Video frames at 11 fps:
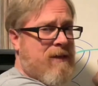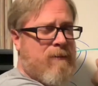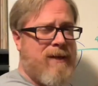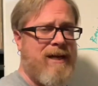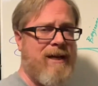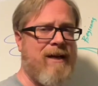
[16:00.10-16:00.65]
the
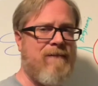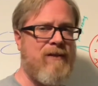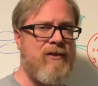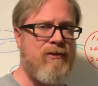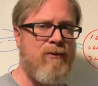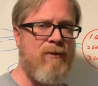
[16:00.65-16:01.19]
beginning of the
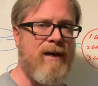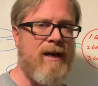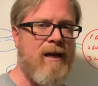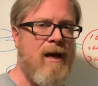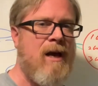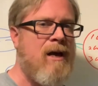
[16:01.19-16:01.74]
story.
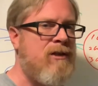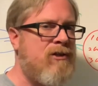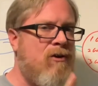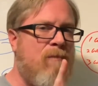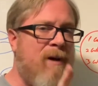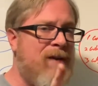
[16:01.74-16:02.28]

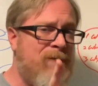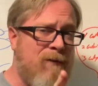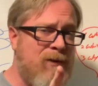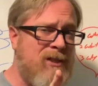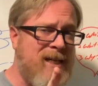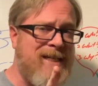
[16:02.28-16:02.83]
So my
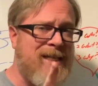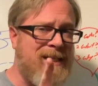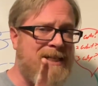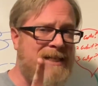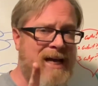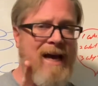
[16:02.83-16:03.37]
first sentence
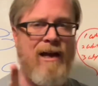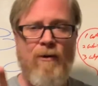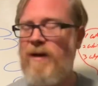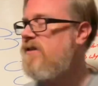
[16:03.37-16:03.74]
is not going